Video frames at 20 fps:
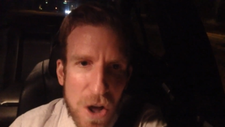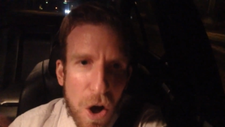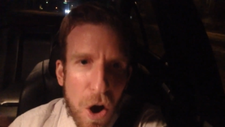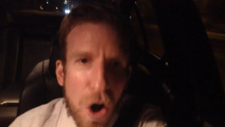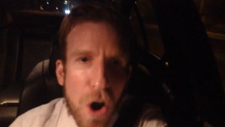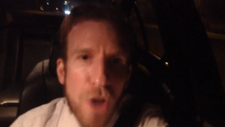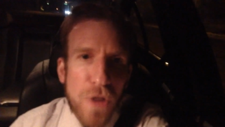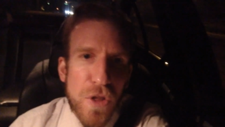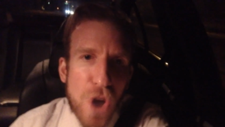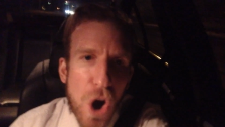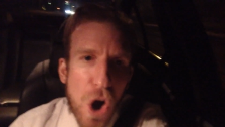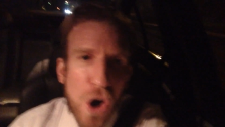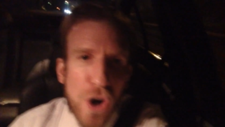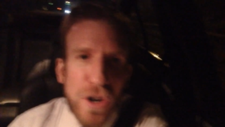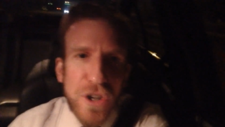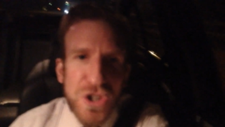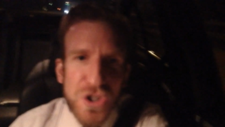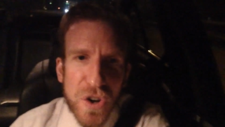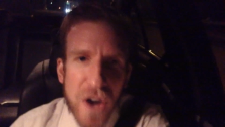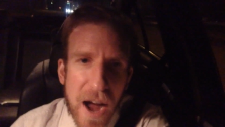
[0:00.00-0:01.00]
on the
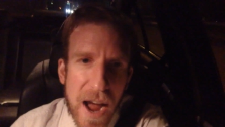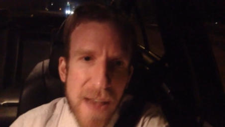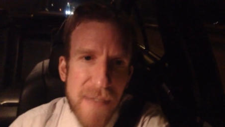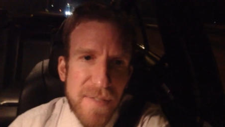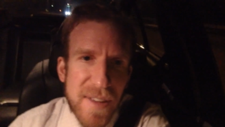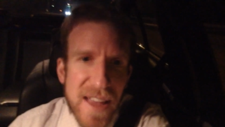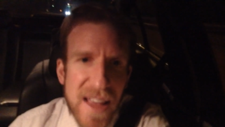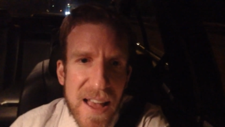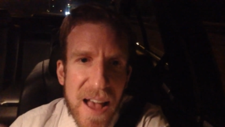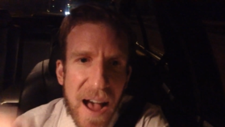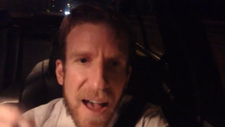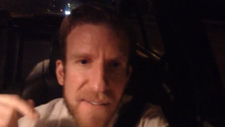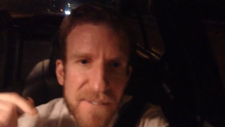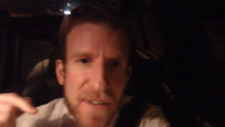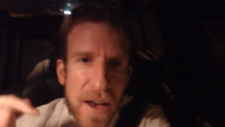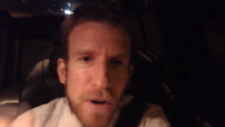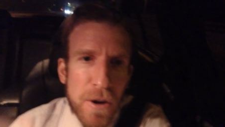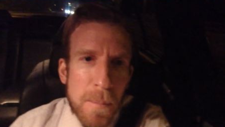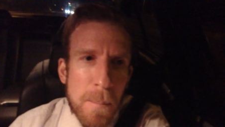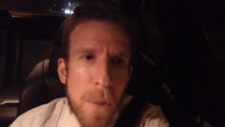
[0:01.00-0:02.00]
hard drive. I found a